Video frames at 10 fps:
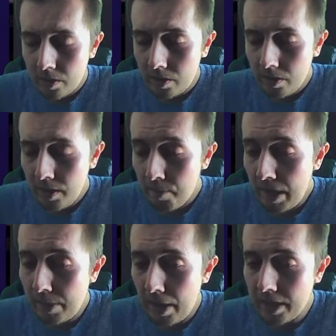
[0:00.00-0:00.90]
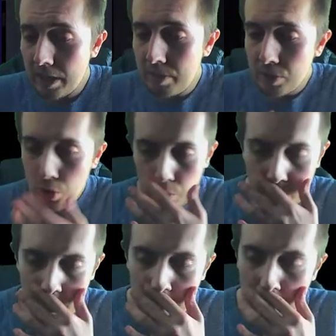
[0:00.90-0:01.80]
Alright, mega pack number two.
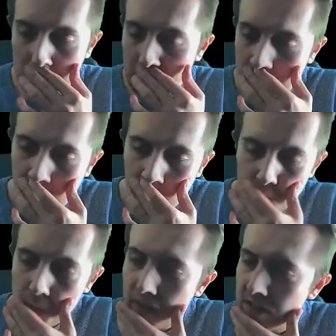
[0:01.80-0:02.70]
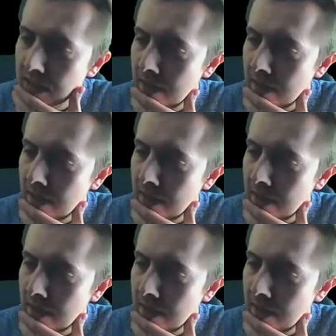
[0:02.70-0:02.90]
Not sure where these came